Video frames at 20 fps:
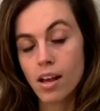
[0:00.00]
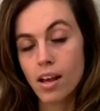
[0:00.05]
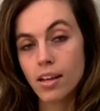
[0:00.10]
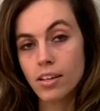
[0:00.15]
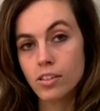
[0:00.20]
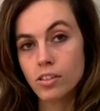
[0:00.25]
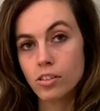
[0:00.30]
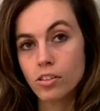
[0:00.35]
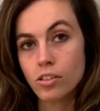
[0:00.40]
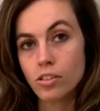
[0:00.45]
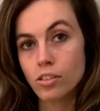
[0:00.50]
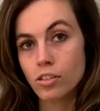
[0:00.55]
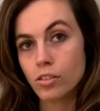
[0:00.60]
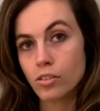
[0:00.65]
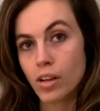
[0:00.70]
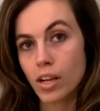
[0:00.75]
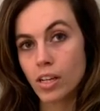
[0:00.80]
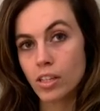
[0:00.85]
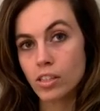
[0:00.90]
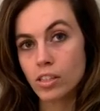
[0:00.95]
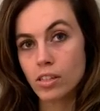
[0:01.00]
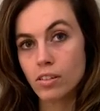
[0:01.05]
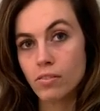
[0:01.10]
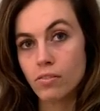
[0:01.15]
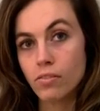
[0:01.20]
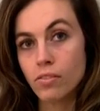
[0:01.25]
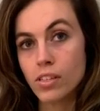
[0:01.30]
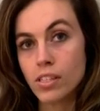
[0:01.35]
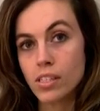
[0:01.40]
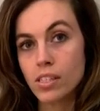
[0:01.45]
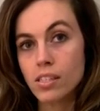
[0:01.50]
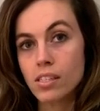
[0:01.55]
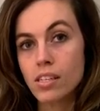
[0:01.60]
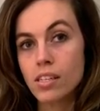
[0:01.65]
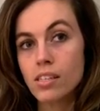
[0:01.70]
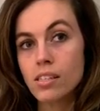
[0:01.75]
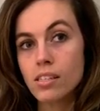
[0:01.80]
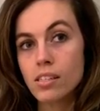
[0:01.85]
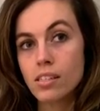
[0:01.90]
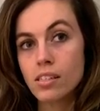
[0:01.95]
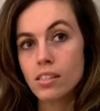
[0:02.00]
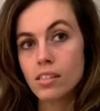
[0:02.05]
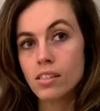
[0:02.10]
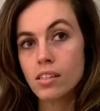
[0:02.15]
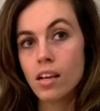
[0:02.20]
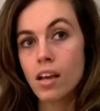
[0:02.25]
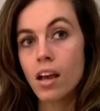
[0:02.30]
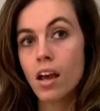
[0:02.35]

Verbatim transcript: under the direction of physicists